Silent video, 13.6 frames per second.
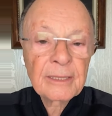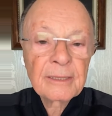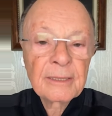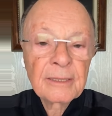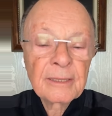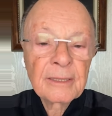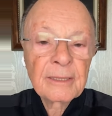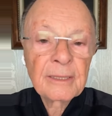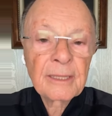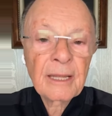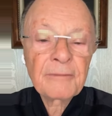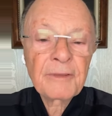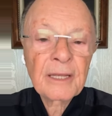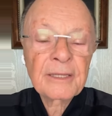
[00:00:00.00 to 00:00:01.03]
about the
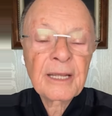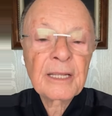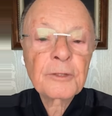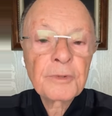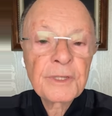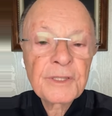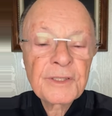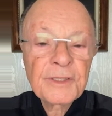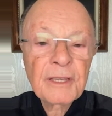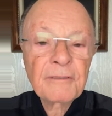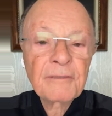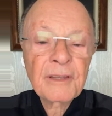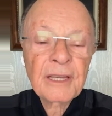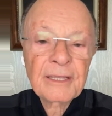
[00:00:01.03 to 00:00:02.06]
truth. He knew the
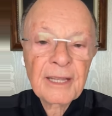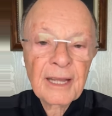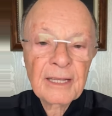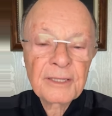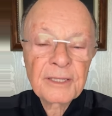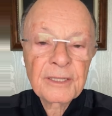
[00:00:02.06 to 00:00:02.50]
truth.